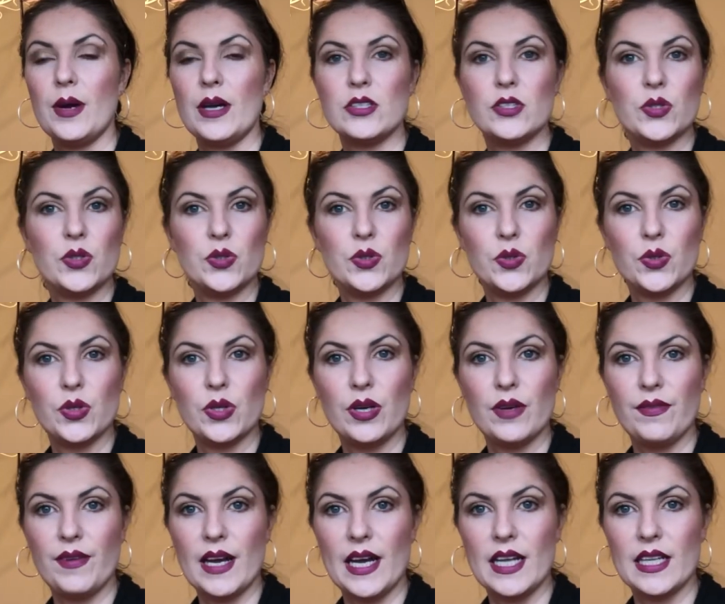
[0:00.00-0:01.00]
don't know
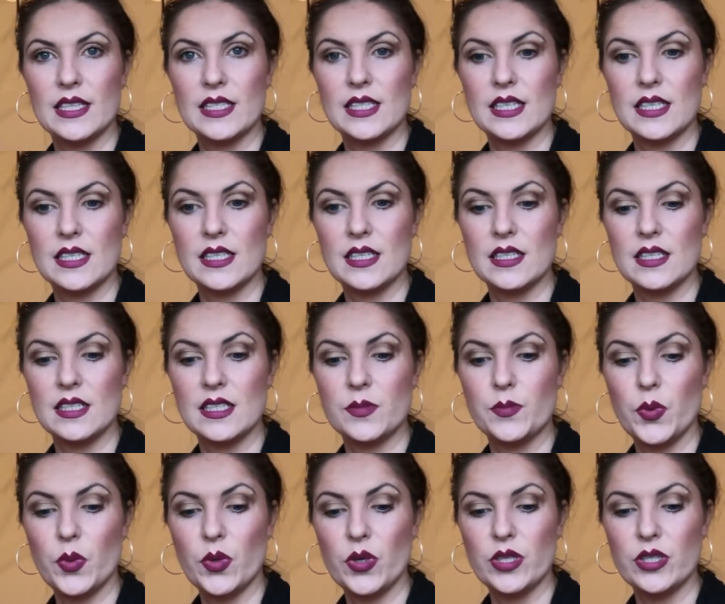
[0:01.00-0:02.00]
if I'd
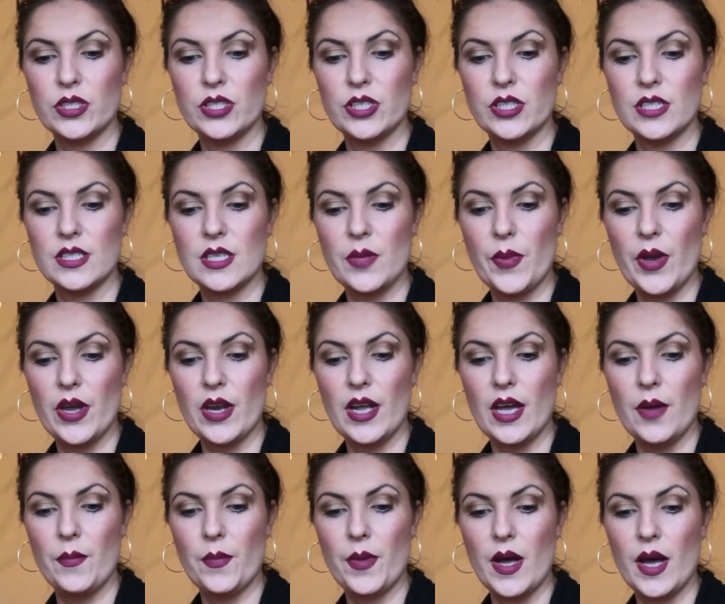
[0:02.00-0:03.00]
spoken to you about
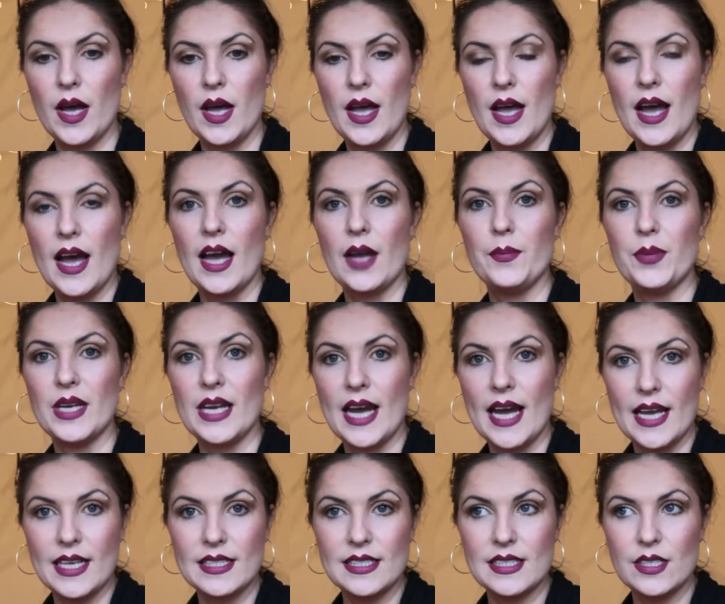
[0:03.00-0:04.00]
it, but I've been
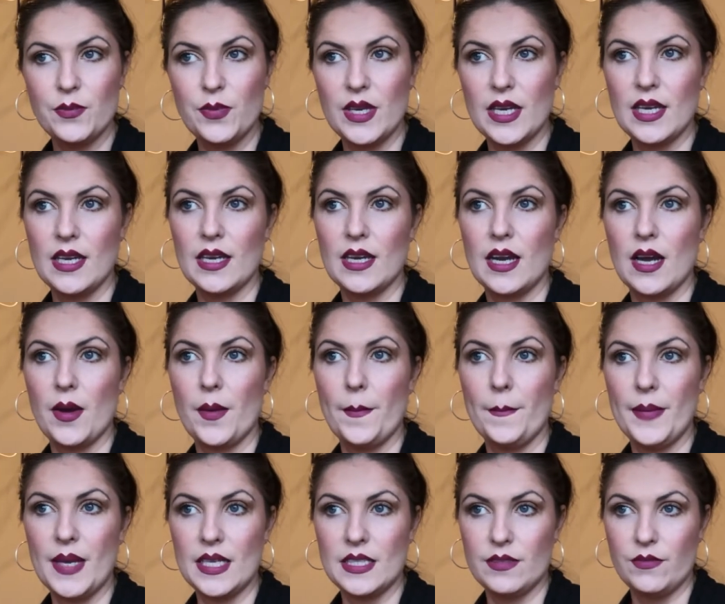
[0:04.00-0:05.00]
asked to be
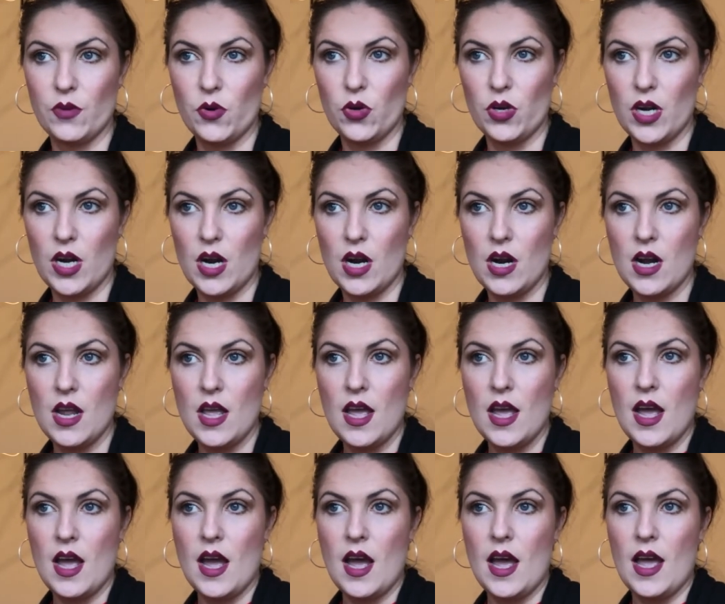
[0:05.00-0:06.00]
maid of honour,
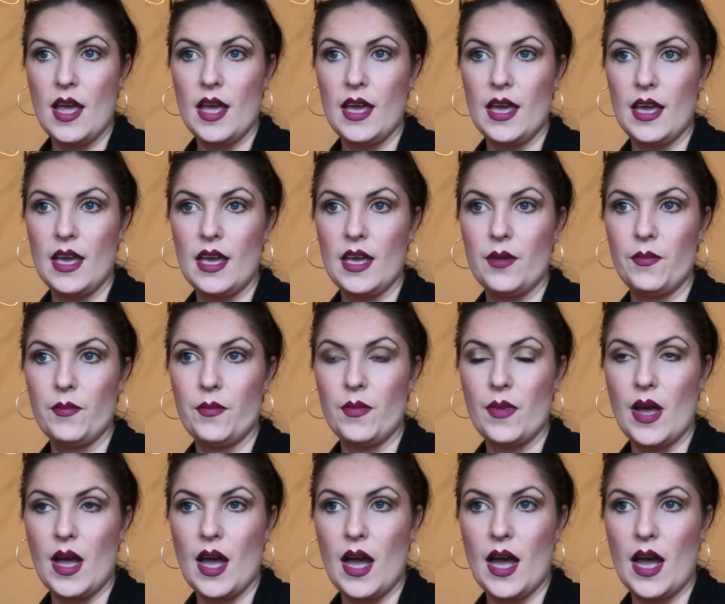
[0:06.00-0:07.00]
and
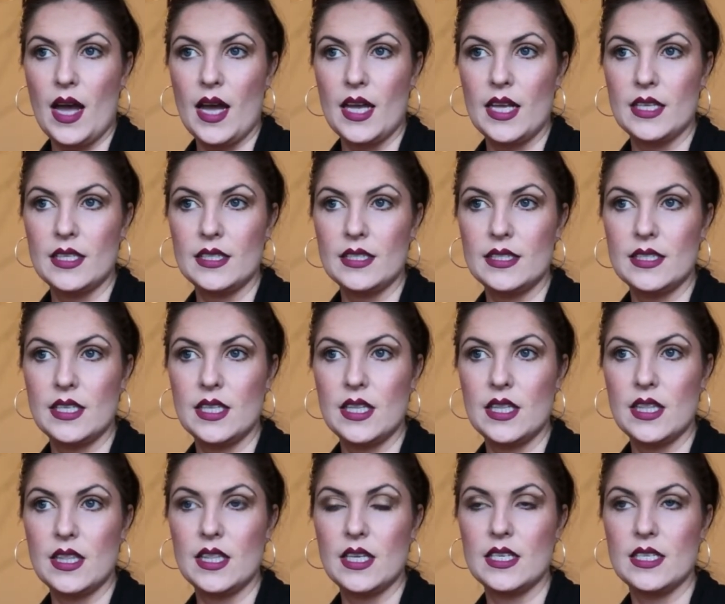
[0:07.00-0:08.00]

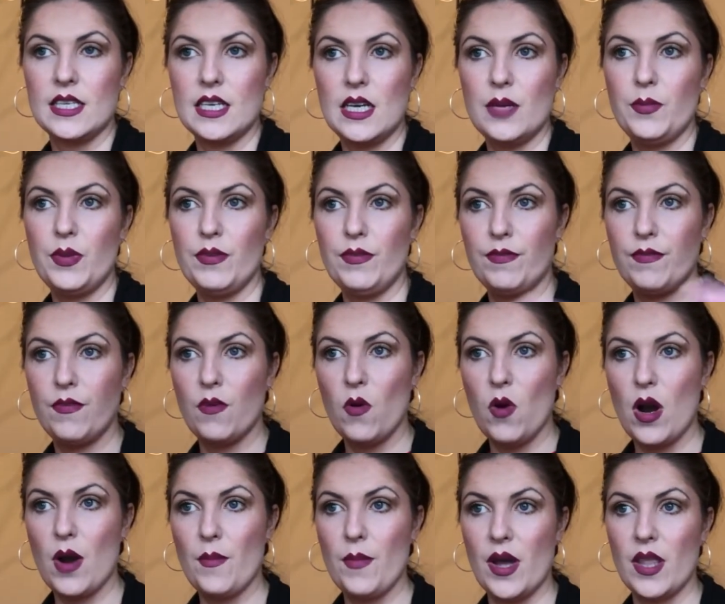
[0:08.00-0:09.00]
the day
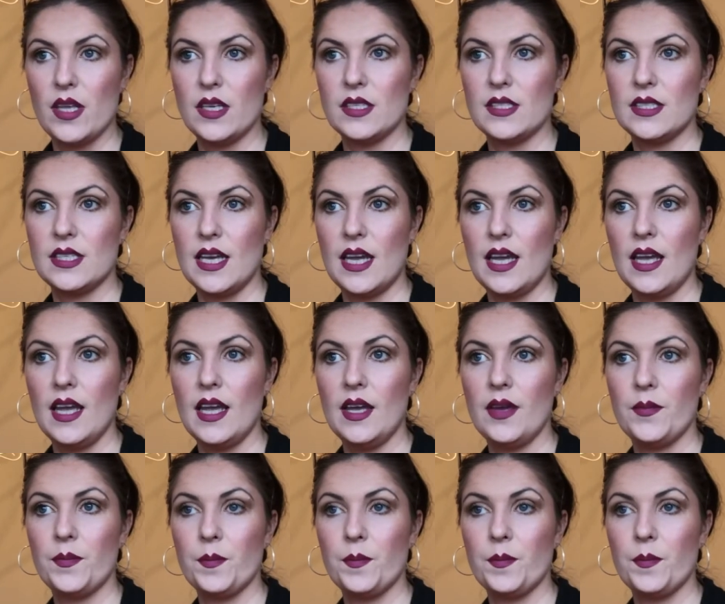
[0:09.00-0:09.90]
before Mother's Day,